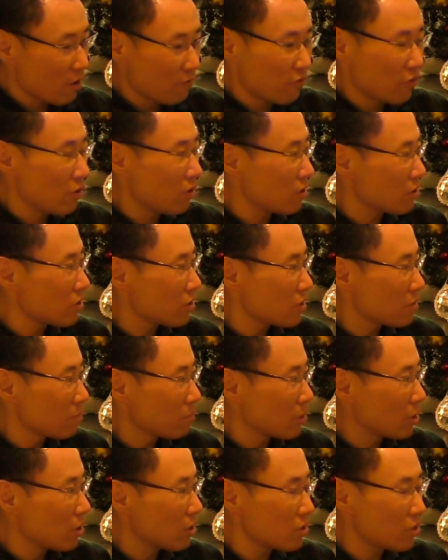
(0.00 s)
of course.
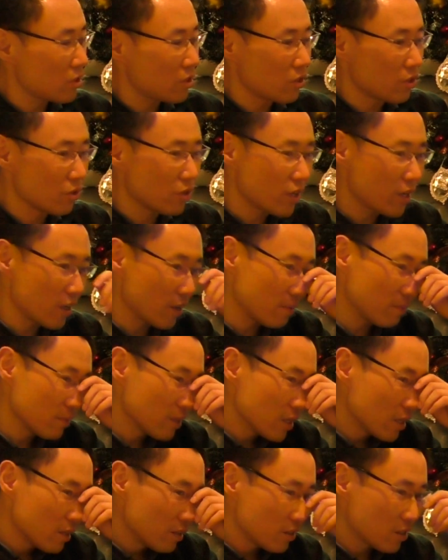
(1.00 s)
Because you can,
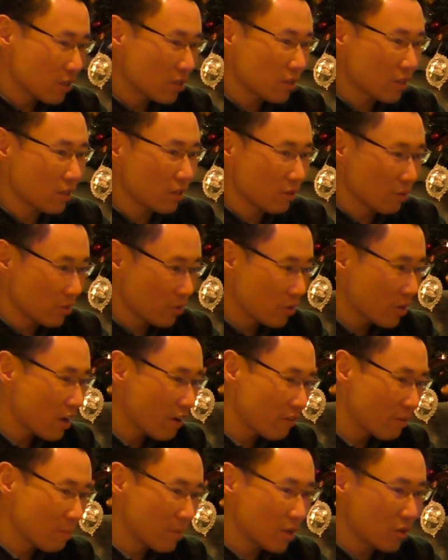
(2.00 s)
just uh, you, you
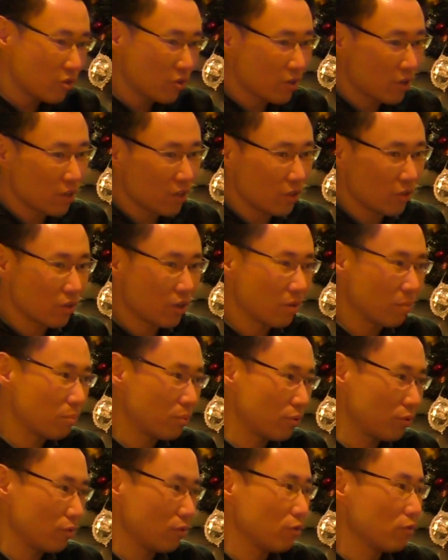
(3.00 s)
have mentioned, you can
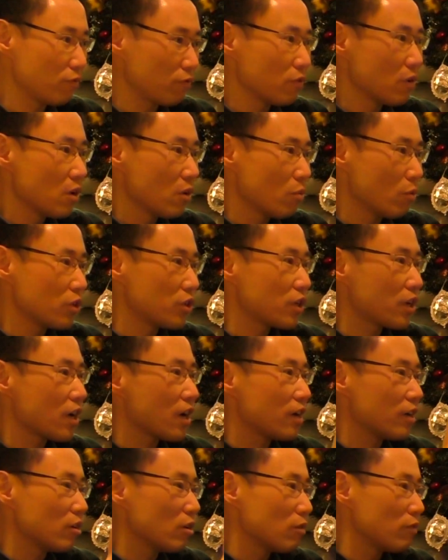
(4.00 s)
prove which
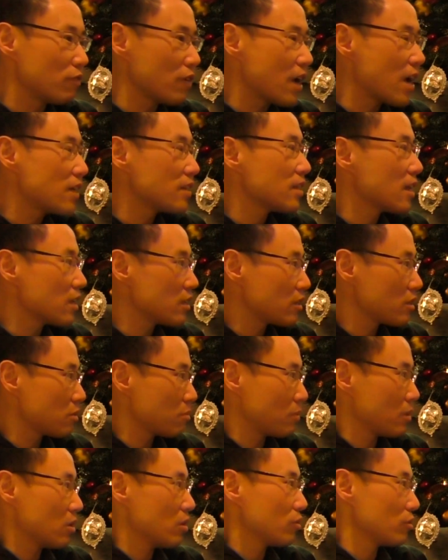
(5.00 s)
kind of assets
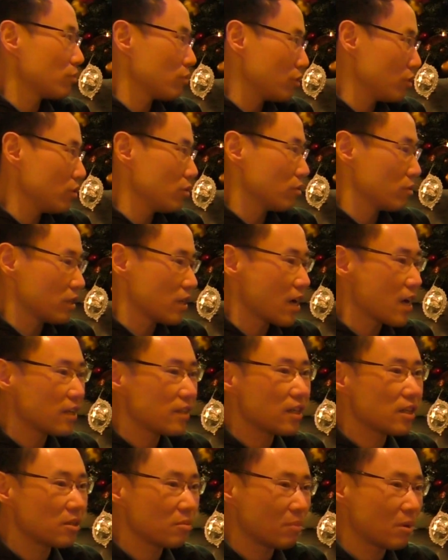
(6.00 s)
belong to you. The
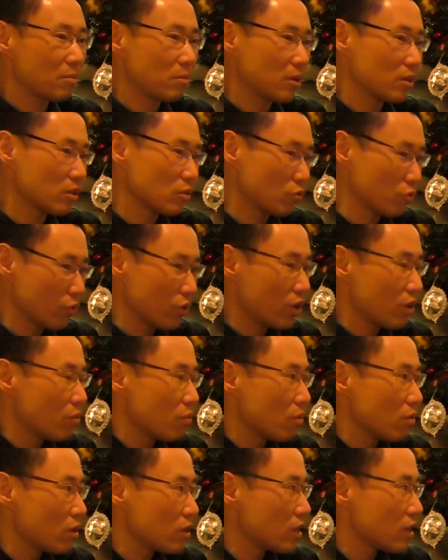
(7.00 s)
assets may be the real
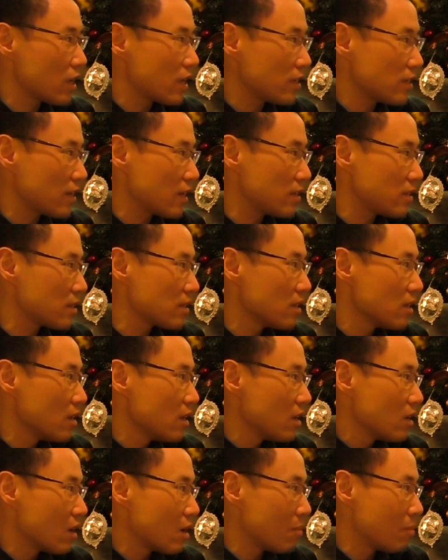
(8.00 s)
world assets,
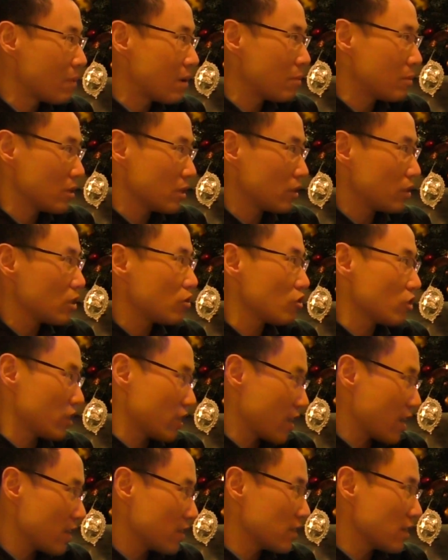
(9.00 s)
or maybe the
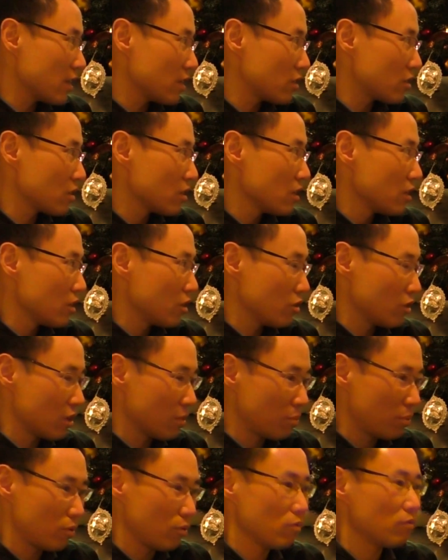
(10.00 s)
digital assets. You
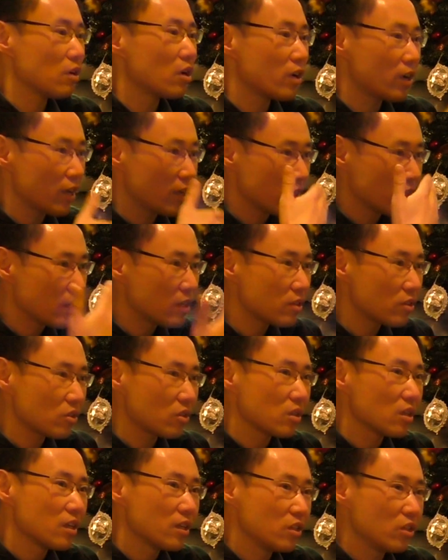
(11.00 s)
can prove, okay,
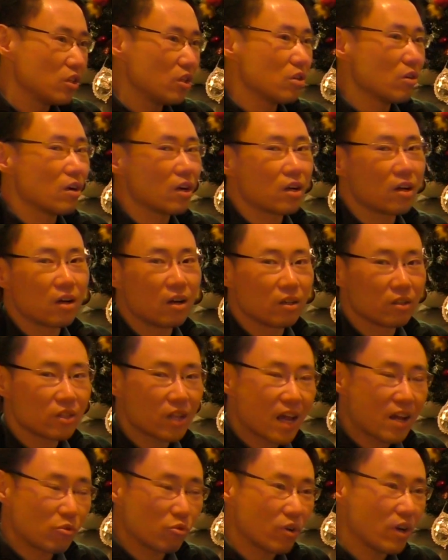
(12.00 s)
this Neo account
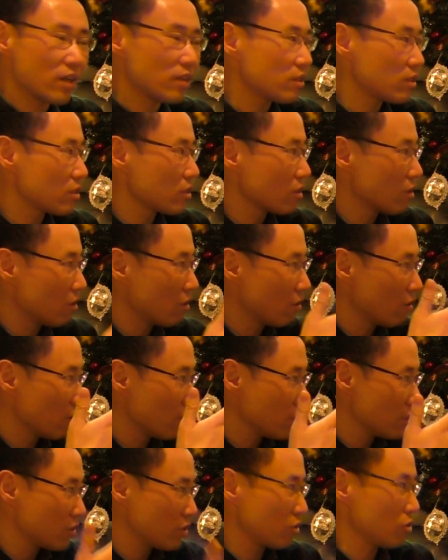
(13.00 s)
address
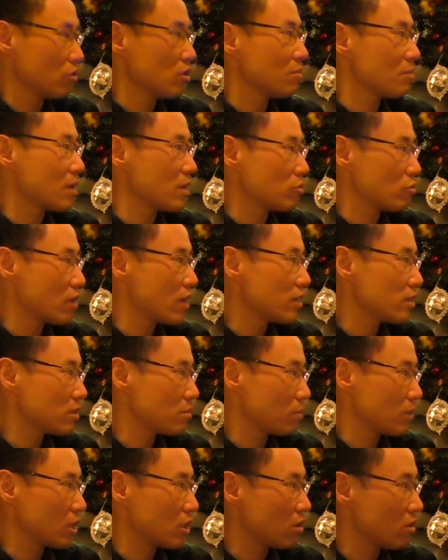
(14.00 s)
or Ethereum
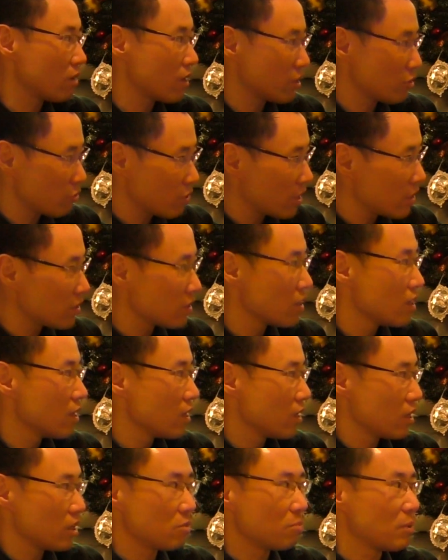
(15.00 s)
address, Bitcoin address
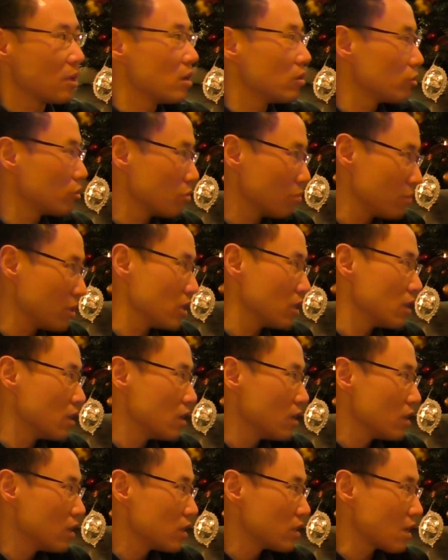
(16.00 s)
is belong to me. Mm-hmm.